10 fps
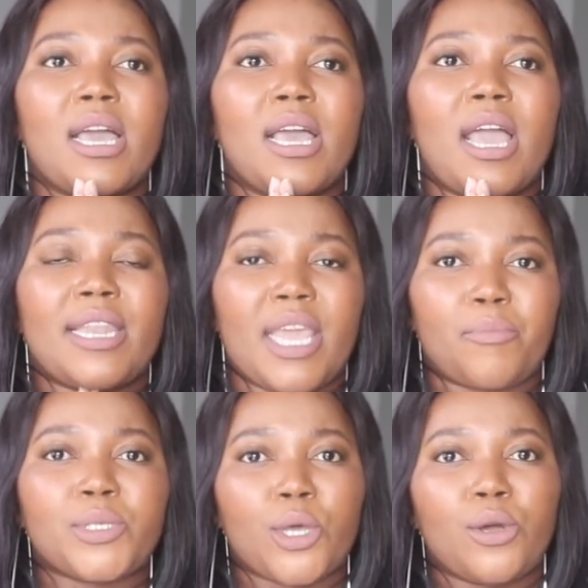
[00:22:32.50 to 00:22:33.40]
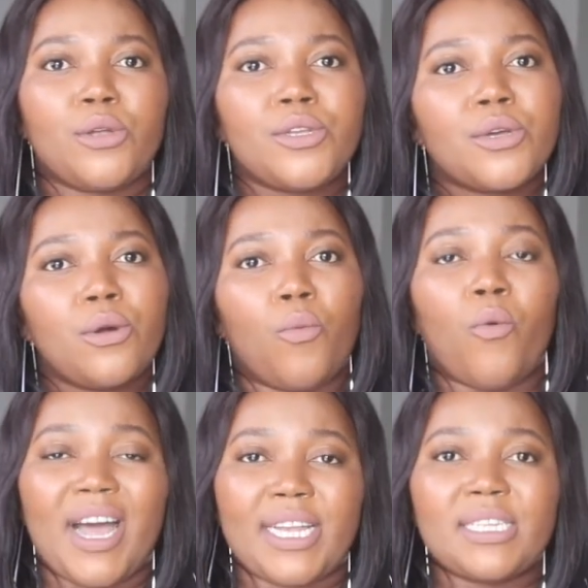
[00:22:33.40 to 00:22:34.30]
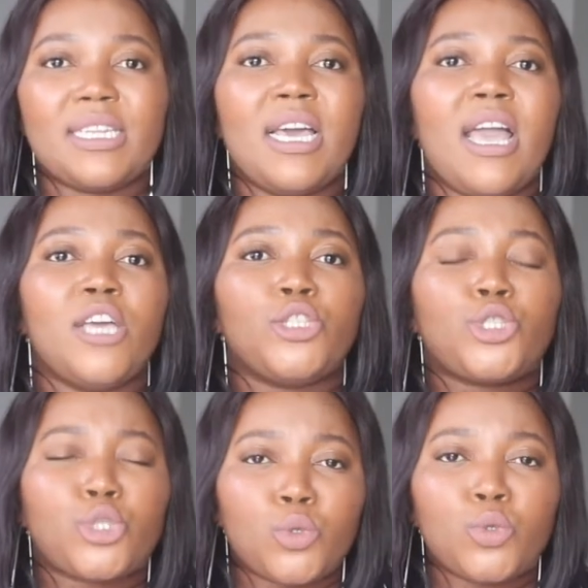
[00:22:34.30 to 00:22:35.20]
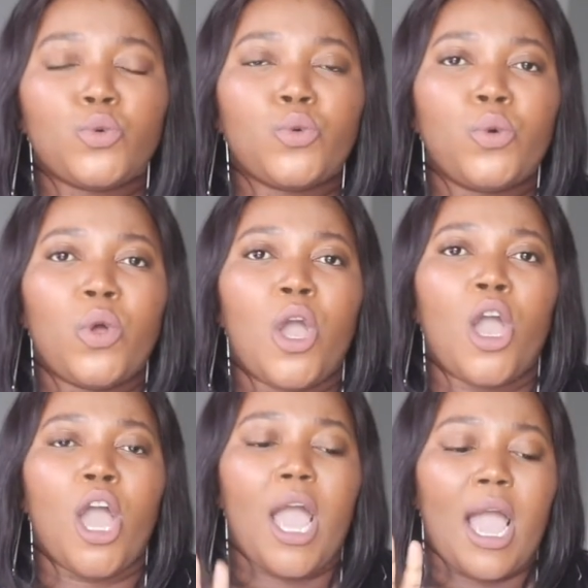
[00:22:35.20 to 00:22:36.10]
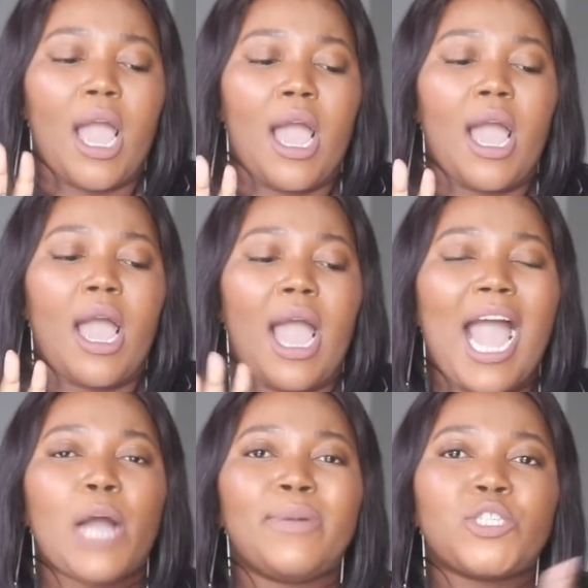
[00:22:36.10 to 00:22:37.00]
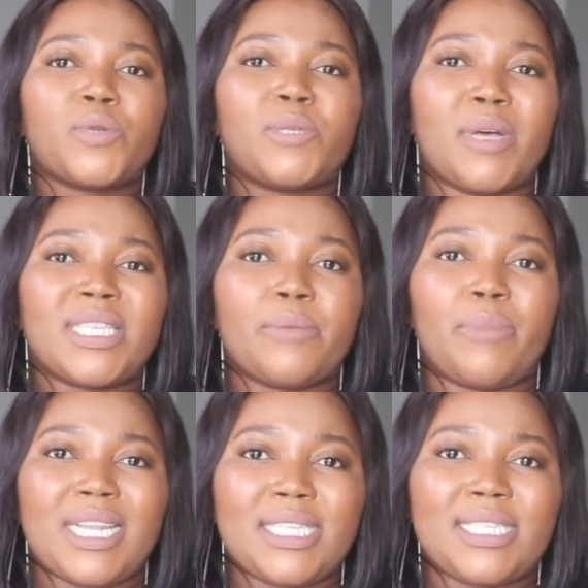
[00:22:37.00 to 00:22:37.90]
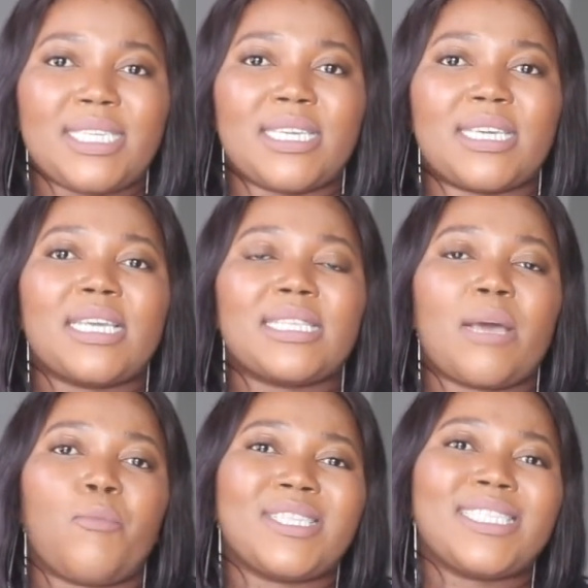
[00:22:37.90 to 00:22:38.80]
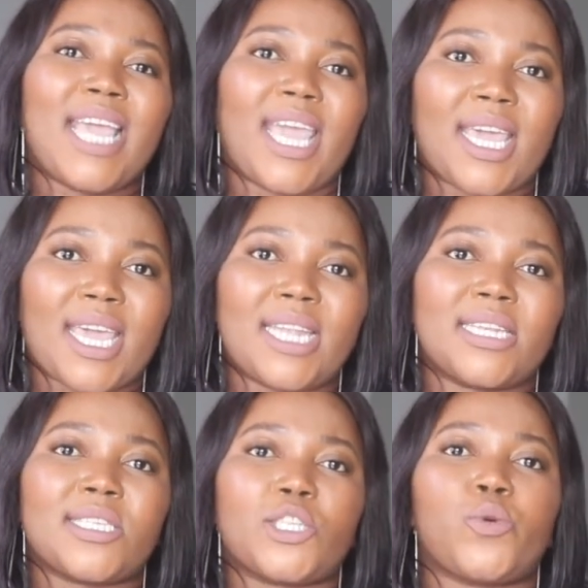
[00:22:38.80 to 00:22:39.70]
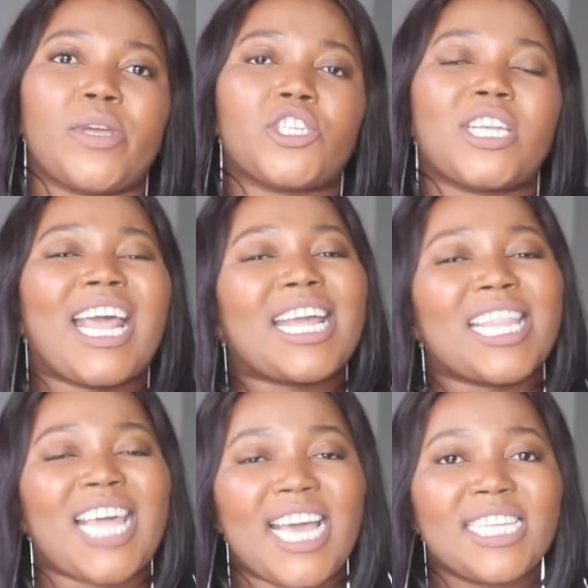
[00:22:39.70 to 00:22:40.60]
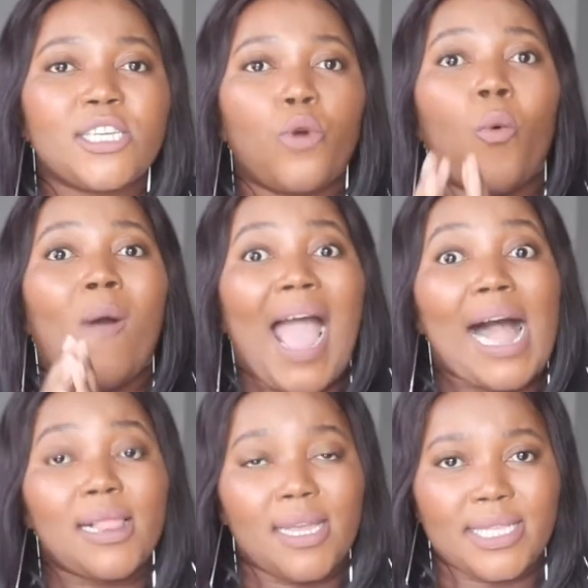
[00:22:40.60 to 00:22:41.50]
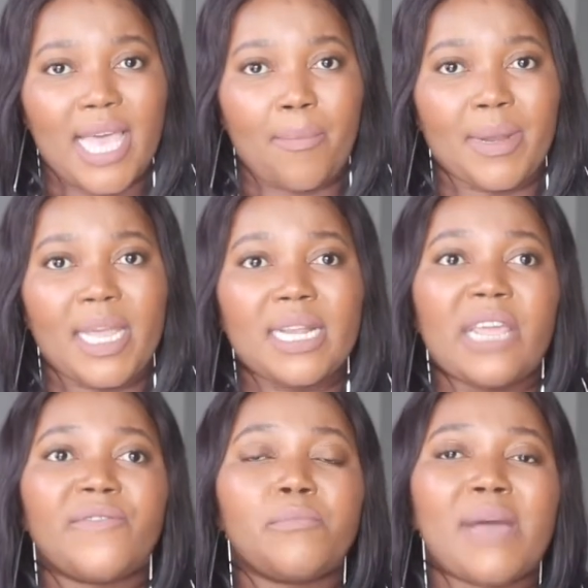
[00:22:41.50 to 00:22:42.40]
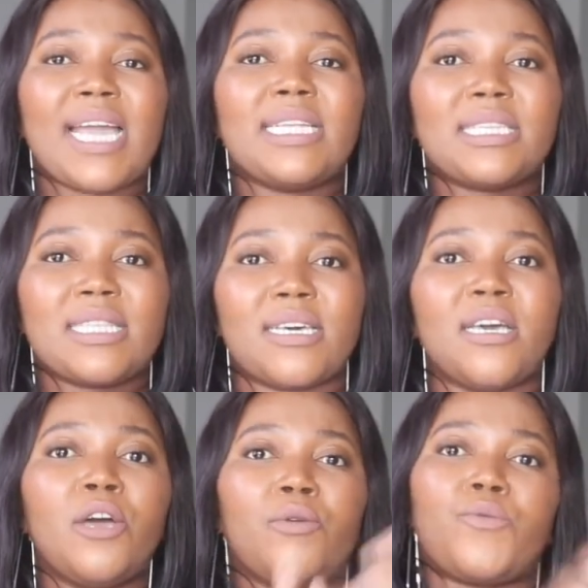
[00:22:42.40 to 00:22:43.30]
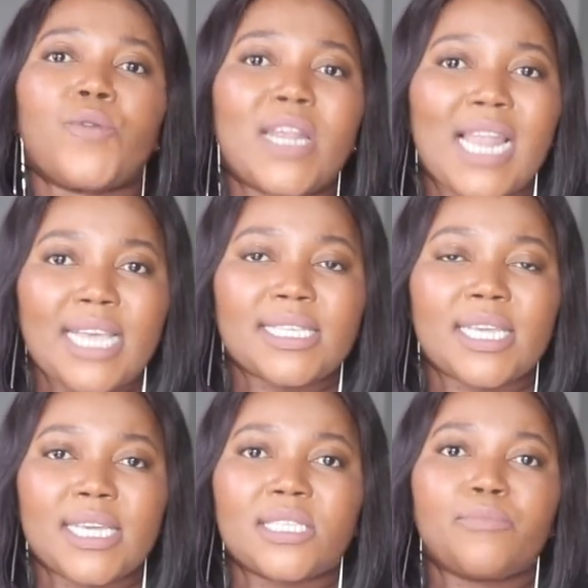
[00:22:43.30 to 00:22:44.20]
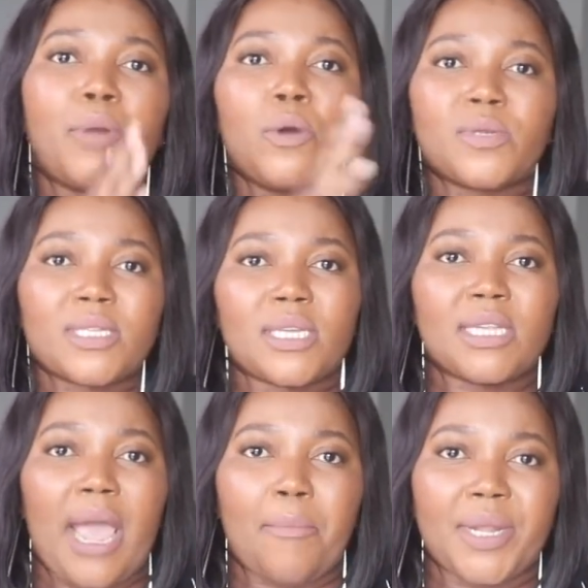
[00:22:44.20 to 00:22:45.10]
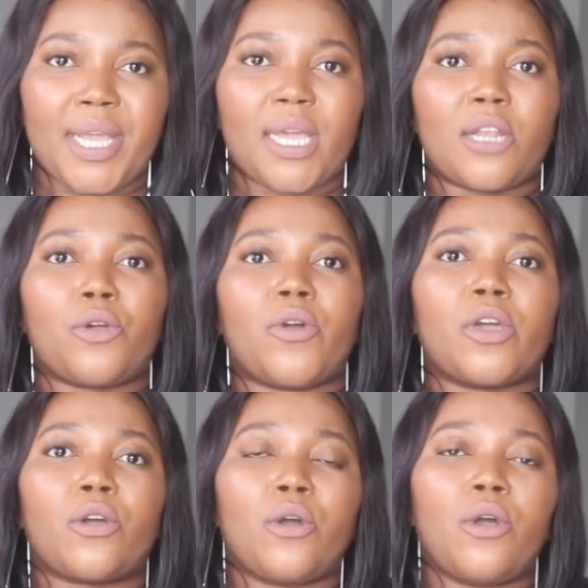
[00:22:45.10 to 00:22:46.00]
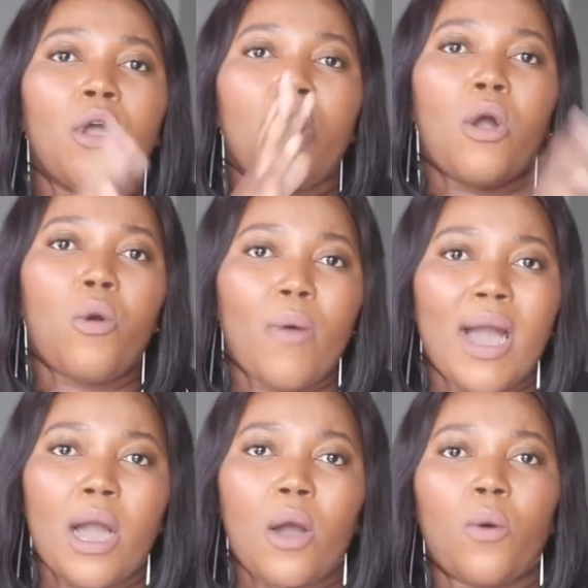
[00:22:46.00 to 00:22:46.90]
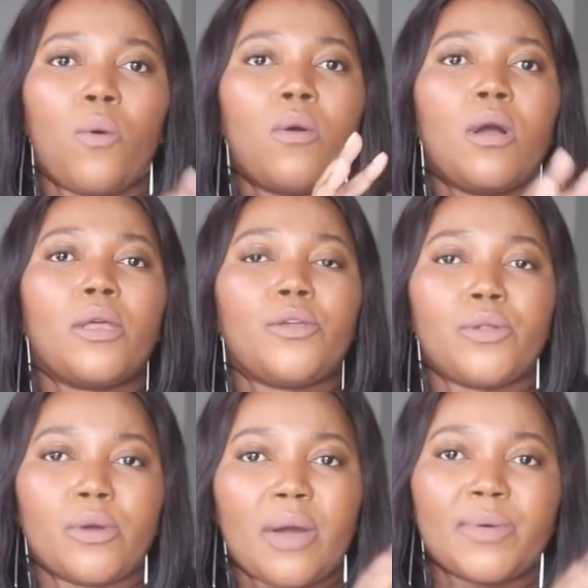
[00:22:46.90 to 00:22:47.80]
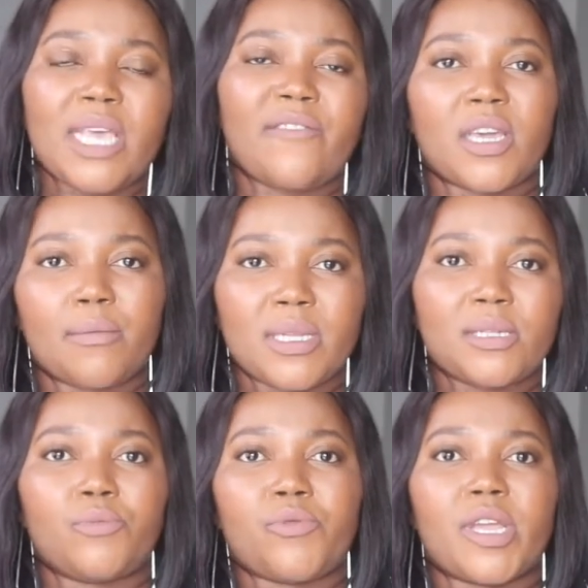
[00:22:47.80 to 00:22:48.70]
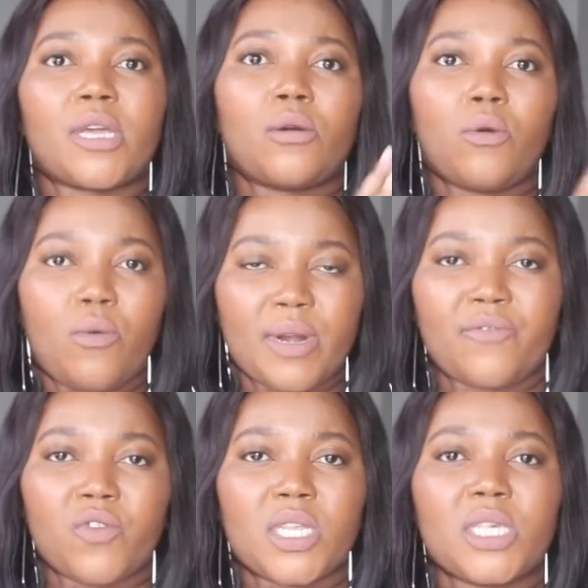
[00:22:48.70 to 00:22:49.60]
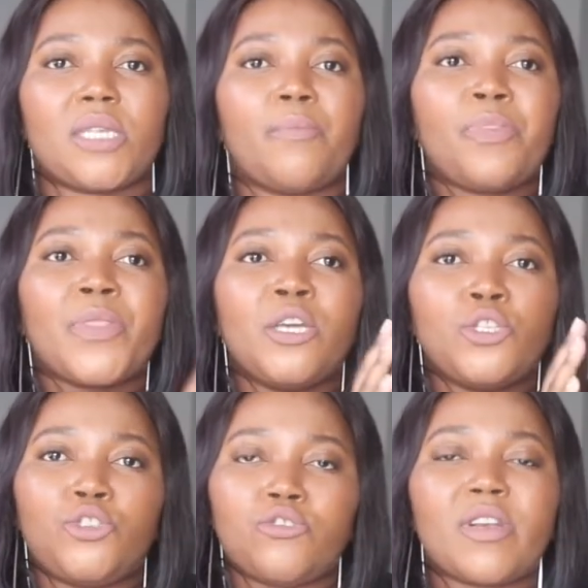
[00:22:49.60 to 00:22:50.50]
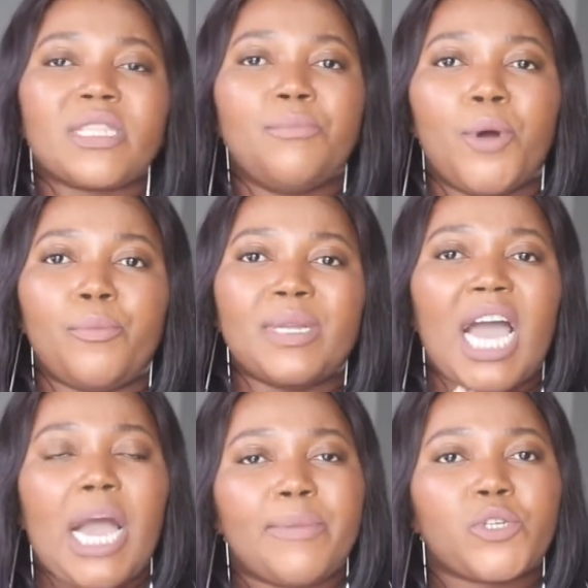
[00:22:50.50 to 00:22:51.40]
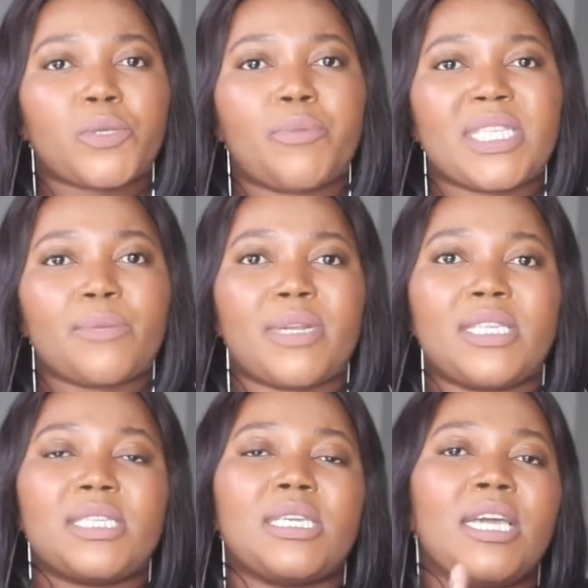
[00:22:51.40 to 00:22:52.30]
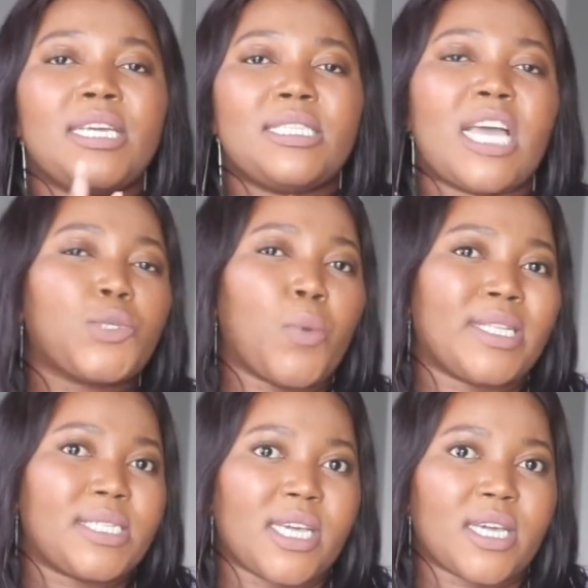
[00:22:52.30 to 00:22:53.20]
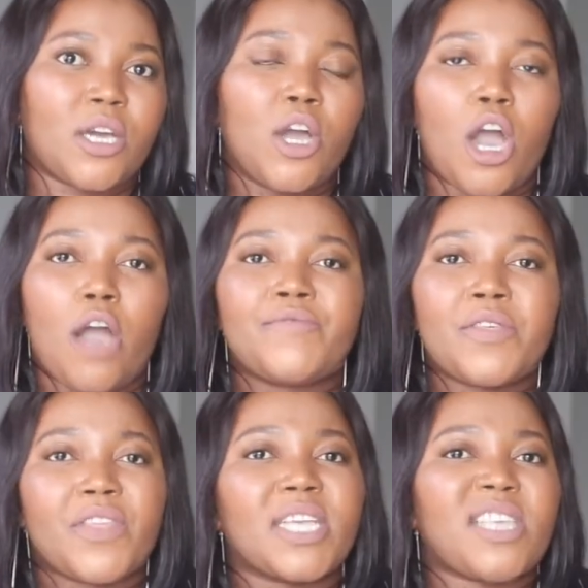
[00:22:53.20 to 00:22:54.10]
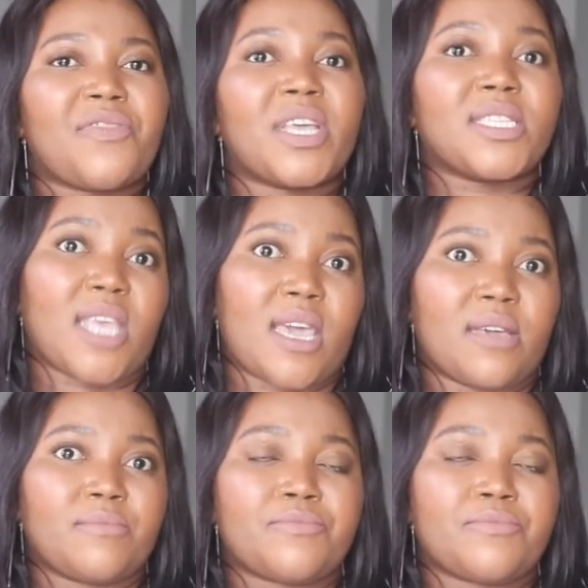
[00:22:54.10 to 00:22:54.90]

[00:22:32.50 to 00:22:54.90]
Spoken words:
an episode? 1. 2, how much responsibility can someone take in a situation like that while it's happening? Never mind the realizing it post it happening and going, oh wow, you know, I was having a mental break or whatever it is. During the moment, how much responsibility does one take of the things that they say?